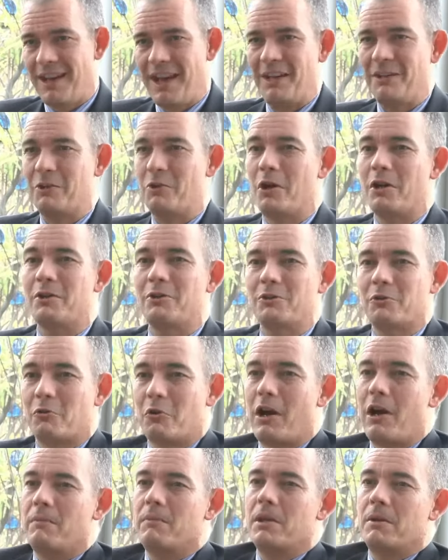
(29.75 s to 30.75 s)
and you know I
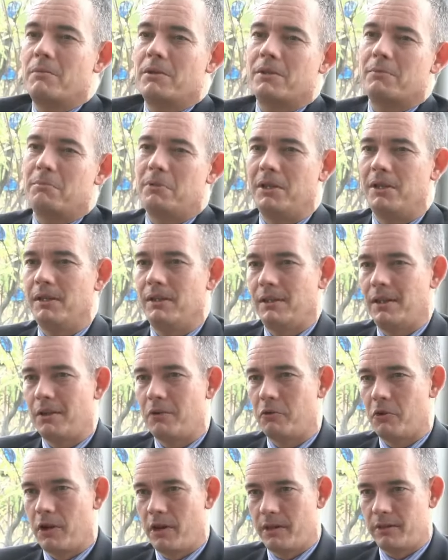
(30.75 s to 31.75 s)
describe them as being a
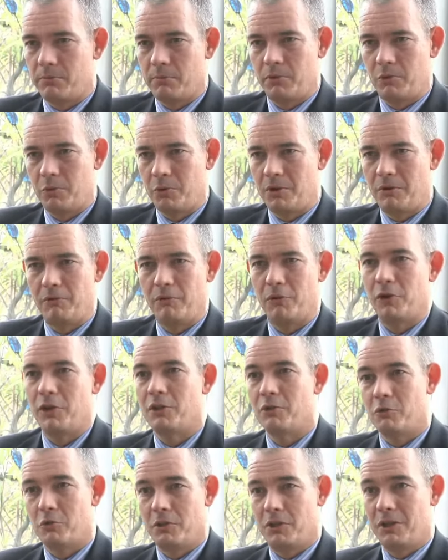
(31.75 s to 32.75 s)
cross between a very
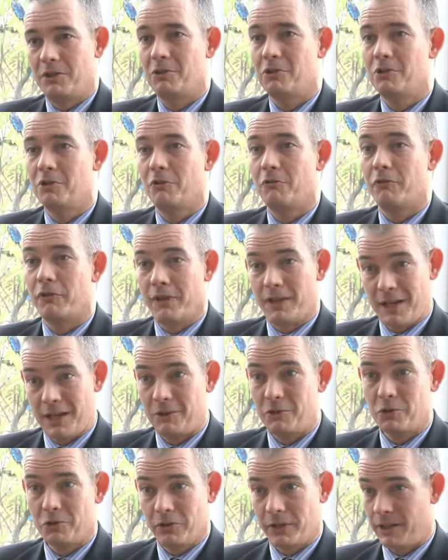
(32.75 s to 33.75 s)
traditional
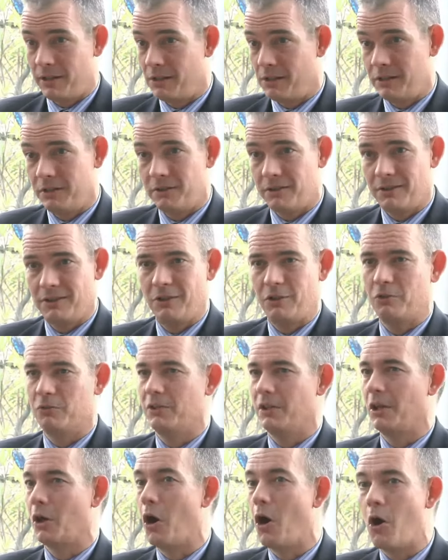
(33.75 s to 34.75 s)
financial analyst
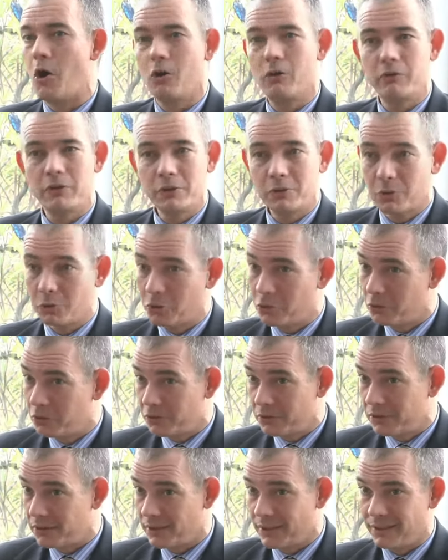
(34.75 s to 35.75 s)
using all of the
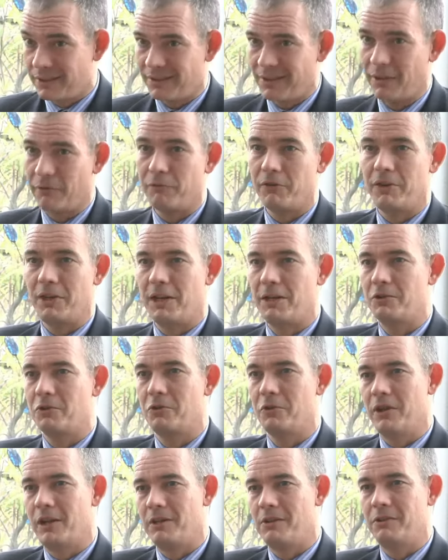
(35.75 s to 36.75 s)
tools that a
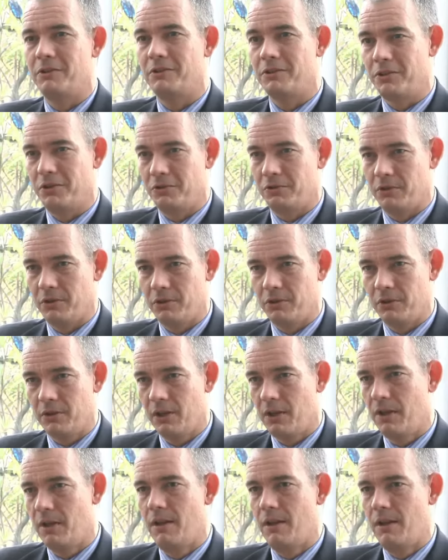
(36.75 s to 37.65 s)
financial analyst uses,